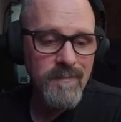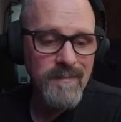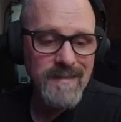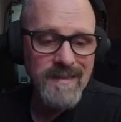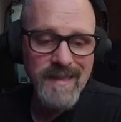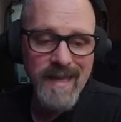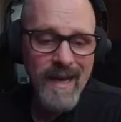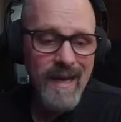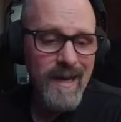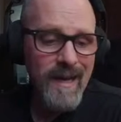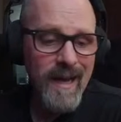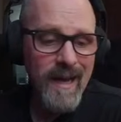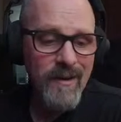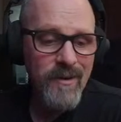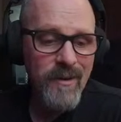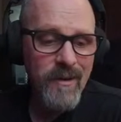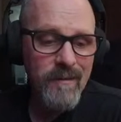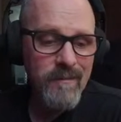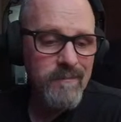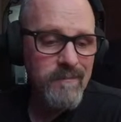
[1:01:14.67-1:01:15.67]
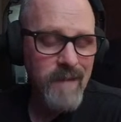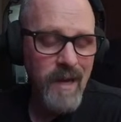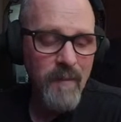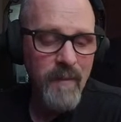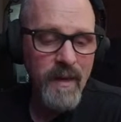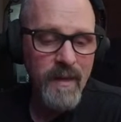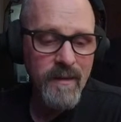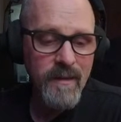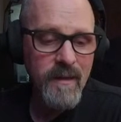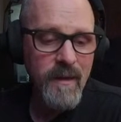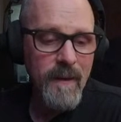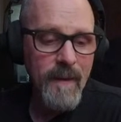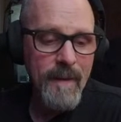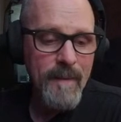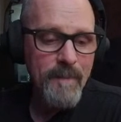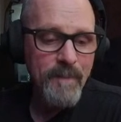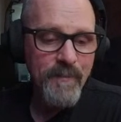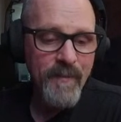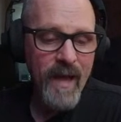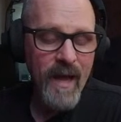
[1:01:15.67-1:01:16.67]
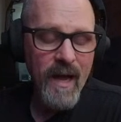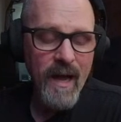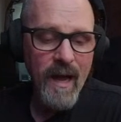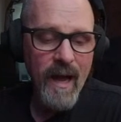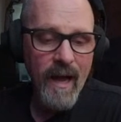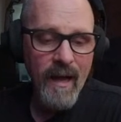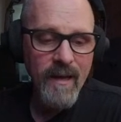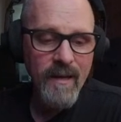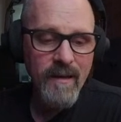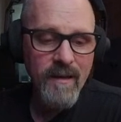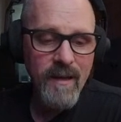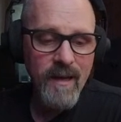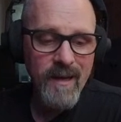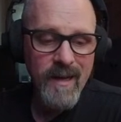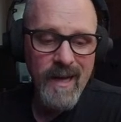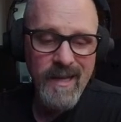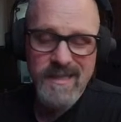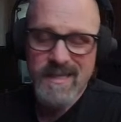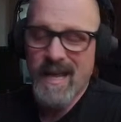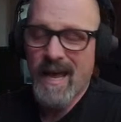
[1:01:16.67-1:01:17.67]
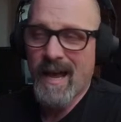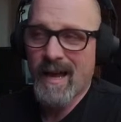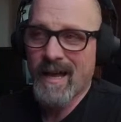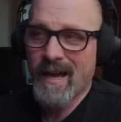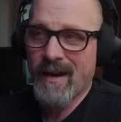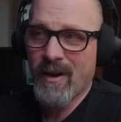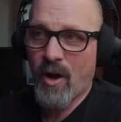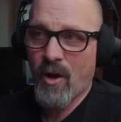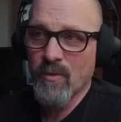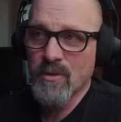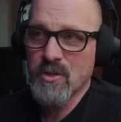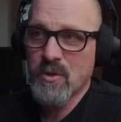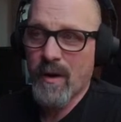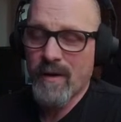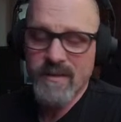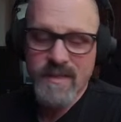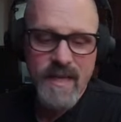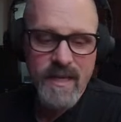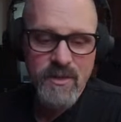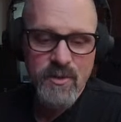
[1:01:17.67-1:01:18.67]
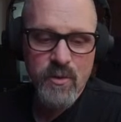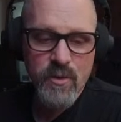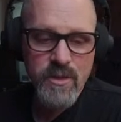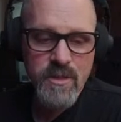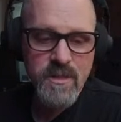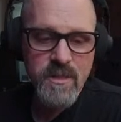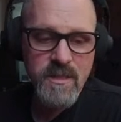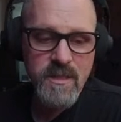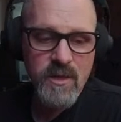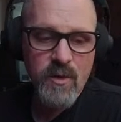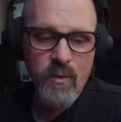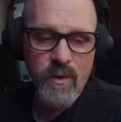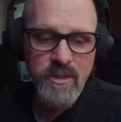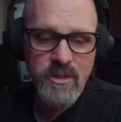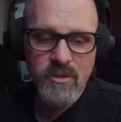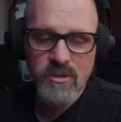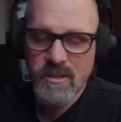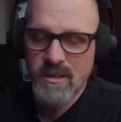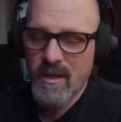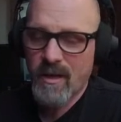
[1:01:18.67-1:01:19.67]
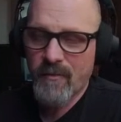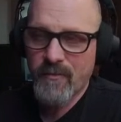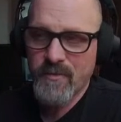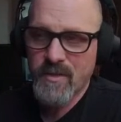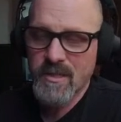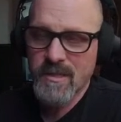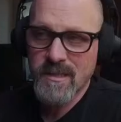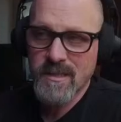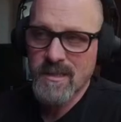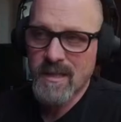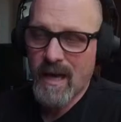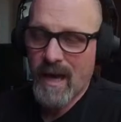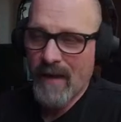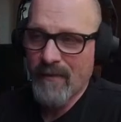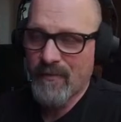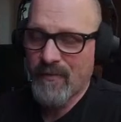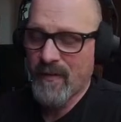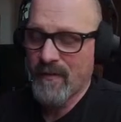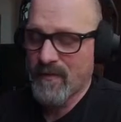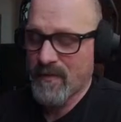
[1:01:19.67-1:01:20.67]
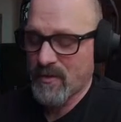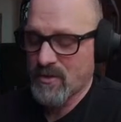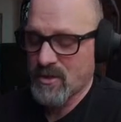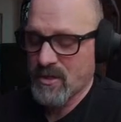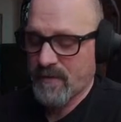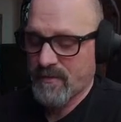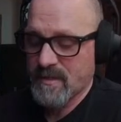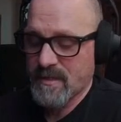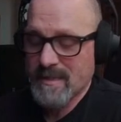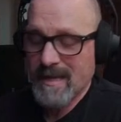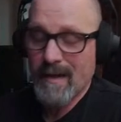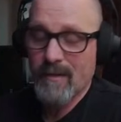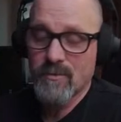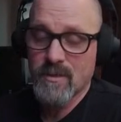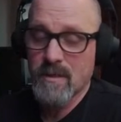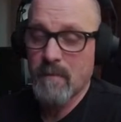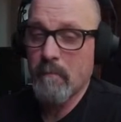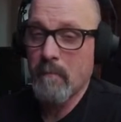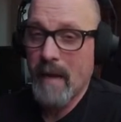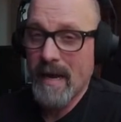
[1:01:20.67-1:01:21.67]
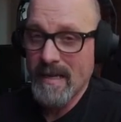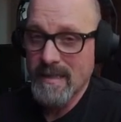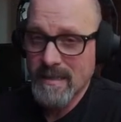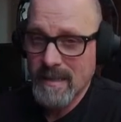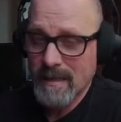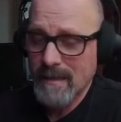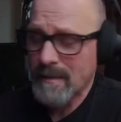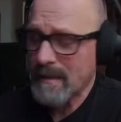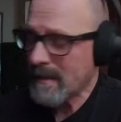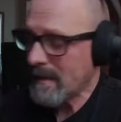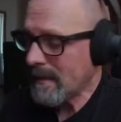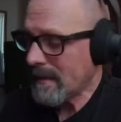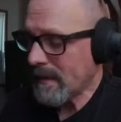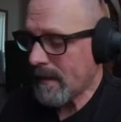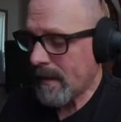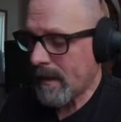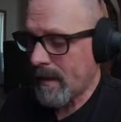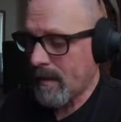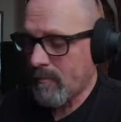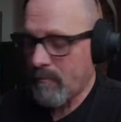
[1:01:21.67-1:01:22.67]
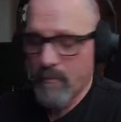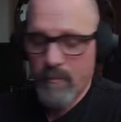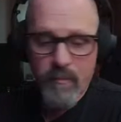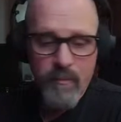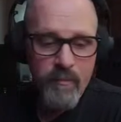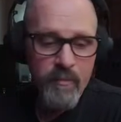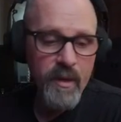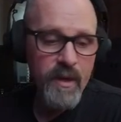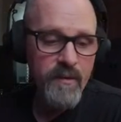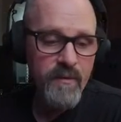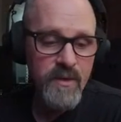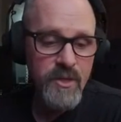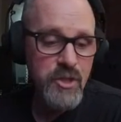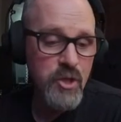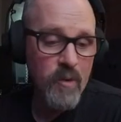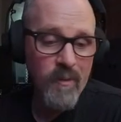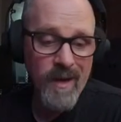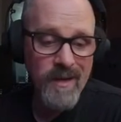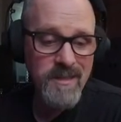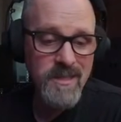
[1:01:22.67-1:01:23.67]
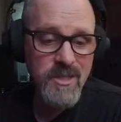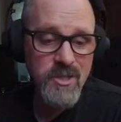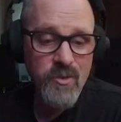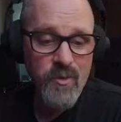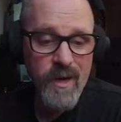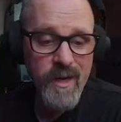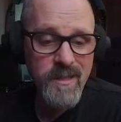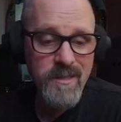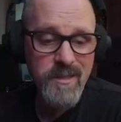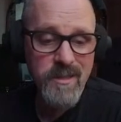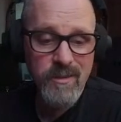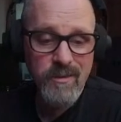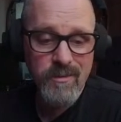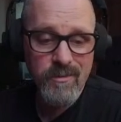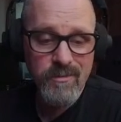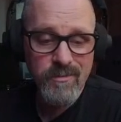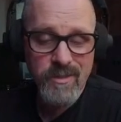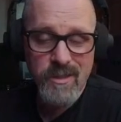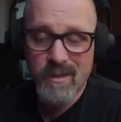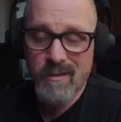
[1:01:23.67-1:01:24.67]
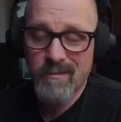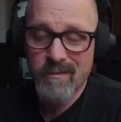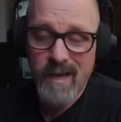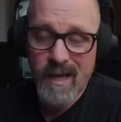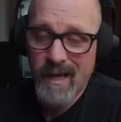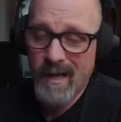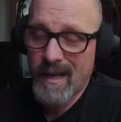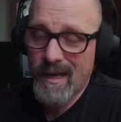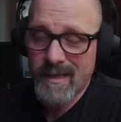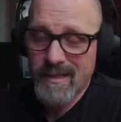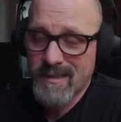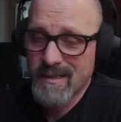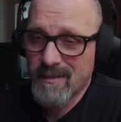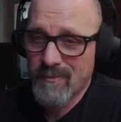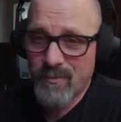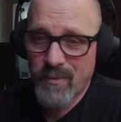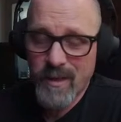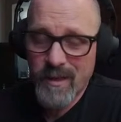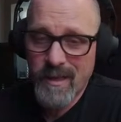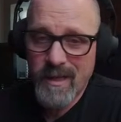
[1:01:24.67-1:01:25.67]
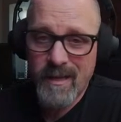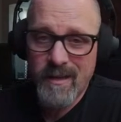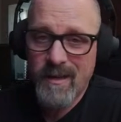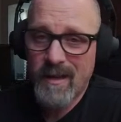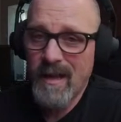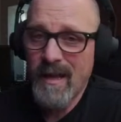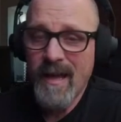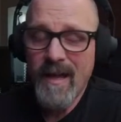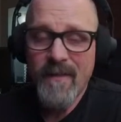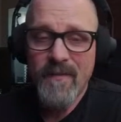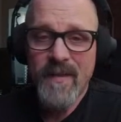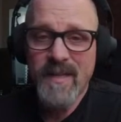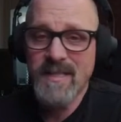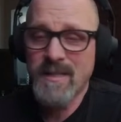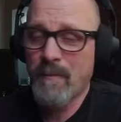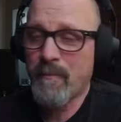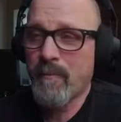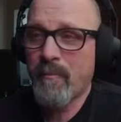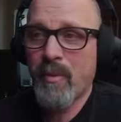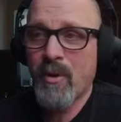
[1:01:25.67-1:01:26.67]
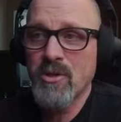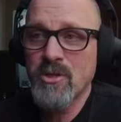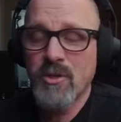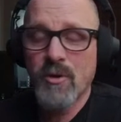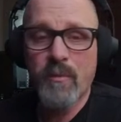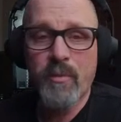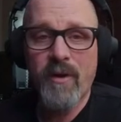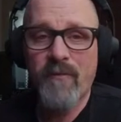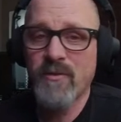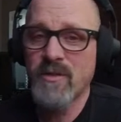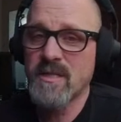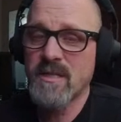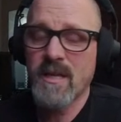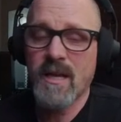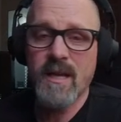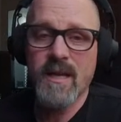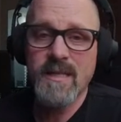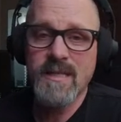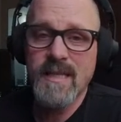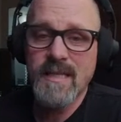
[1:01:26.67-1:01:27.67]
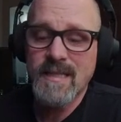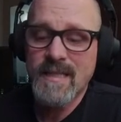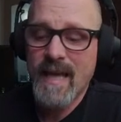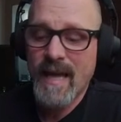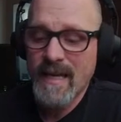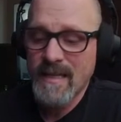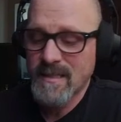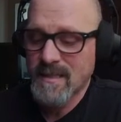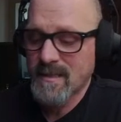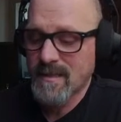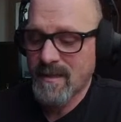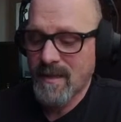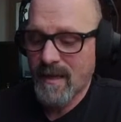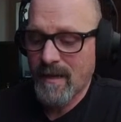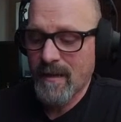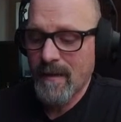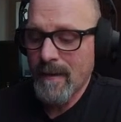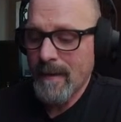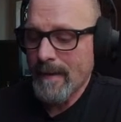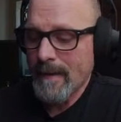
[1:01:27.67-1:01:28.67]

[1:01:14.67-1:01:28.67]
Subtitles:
yeah, I don't know. I mean, I got to say, I kind of always gravitate towards the sequential stuff just because I think their stuff sounds amazing. But the Jomox is great too. So it really, that's a personal preference thing. It's a taste thing.